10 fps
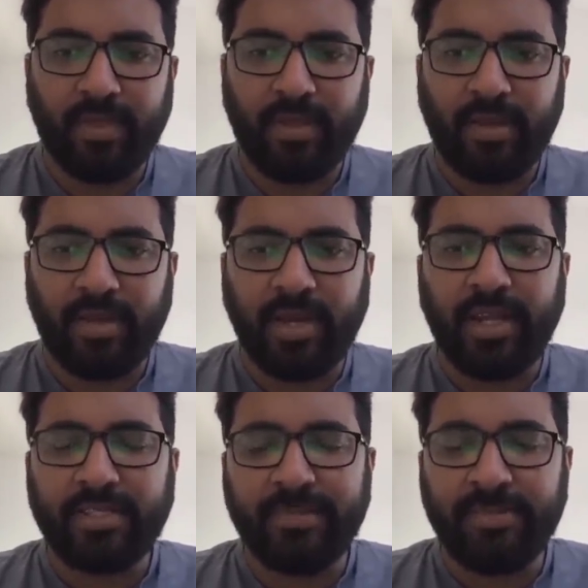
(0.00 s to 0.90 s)

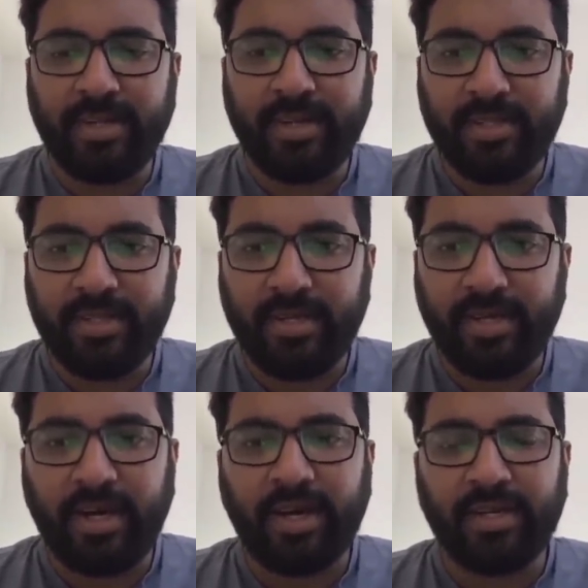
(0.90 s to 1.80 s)
Galaxy M ten, uh, there
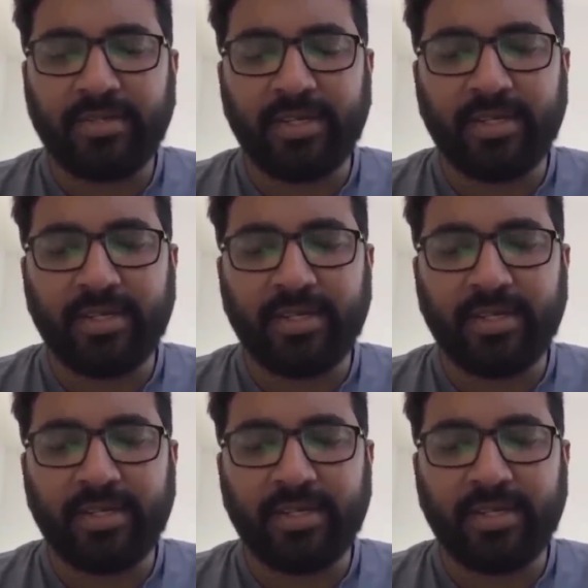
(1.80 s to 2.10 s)
are certain